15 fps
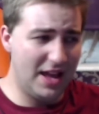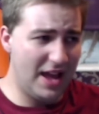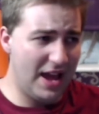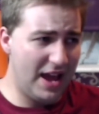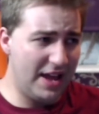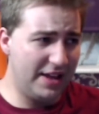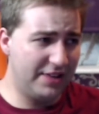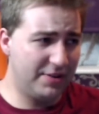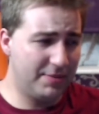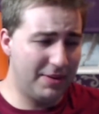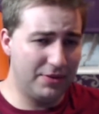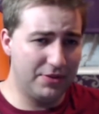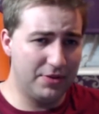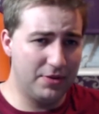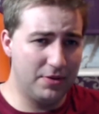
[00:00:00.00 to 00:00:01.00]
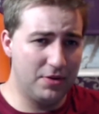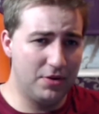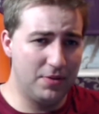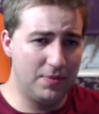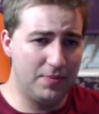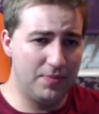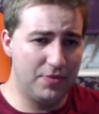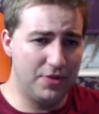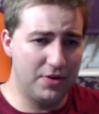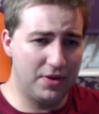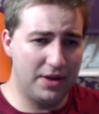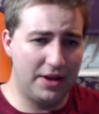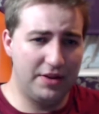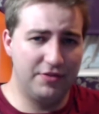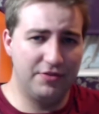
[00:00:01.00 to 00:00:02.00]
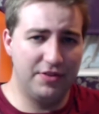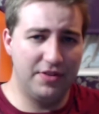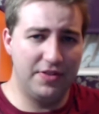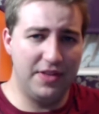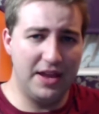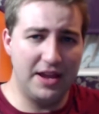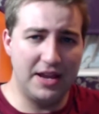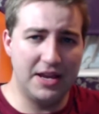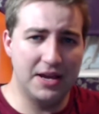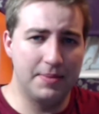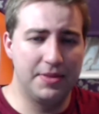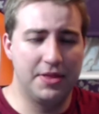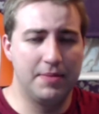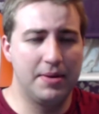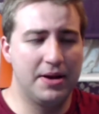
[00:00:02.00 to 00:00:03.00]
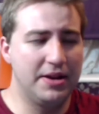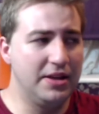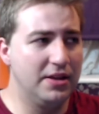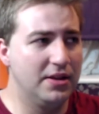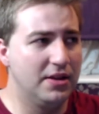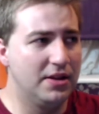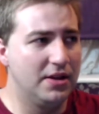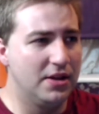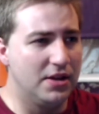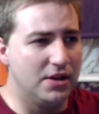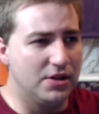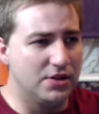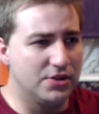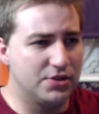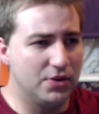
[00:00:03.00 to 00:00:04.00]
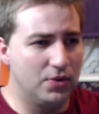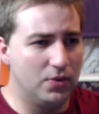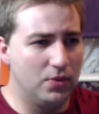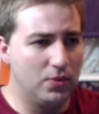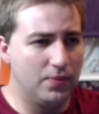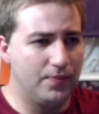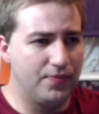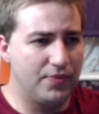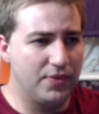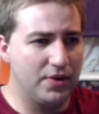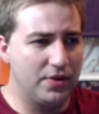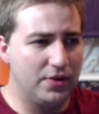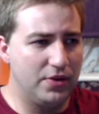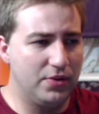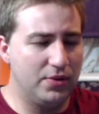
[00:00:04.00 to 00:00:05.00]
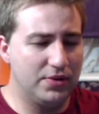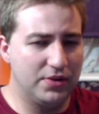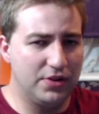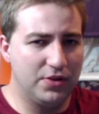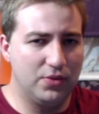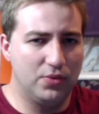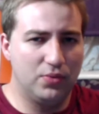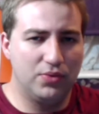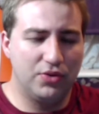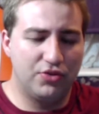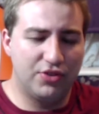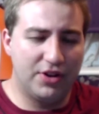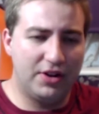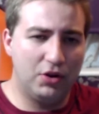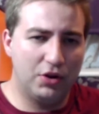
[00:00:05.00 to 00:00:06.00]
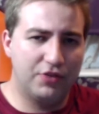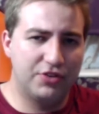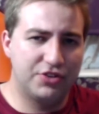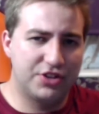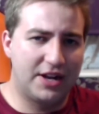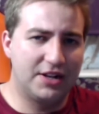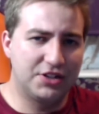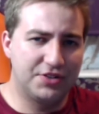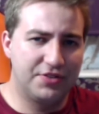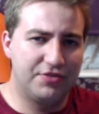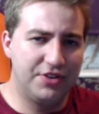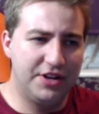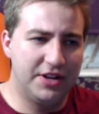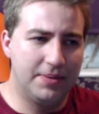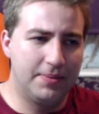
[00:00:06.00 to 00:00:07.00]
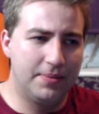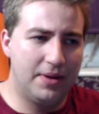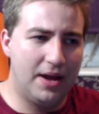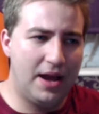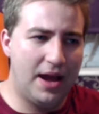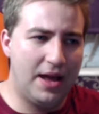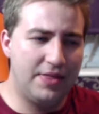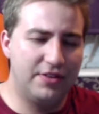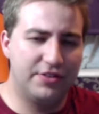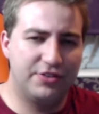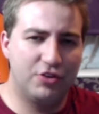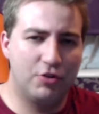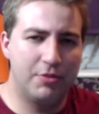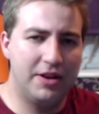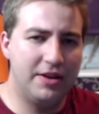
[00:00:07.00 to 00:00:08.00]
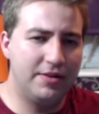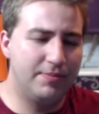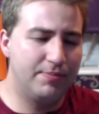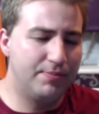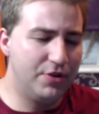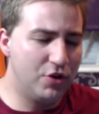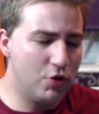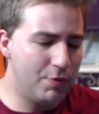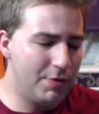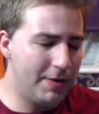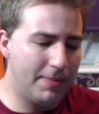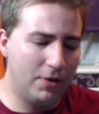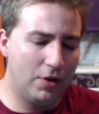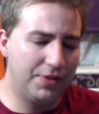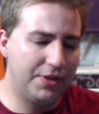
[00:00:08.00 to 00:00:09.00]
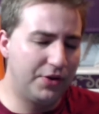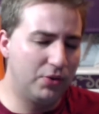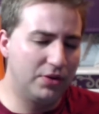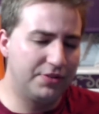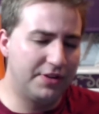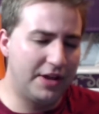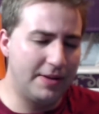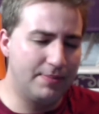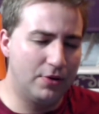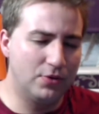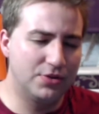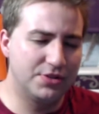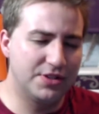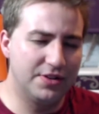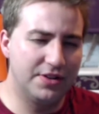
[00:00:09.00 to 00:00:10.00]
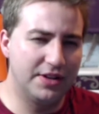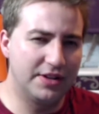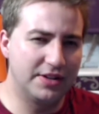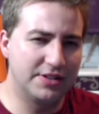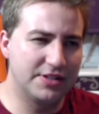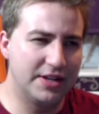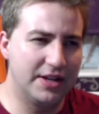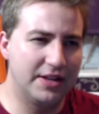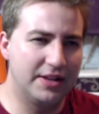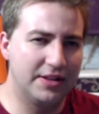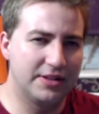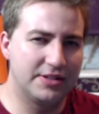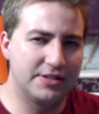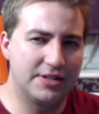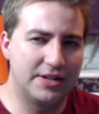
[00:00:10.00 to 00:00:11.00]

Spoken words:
It's about the kind of the income and the money. So you're trying to look for channels on Freedom, and there's so many new people on there all the time posting things saying that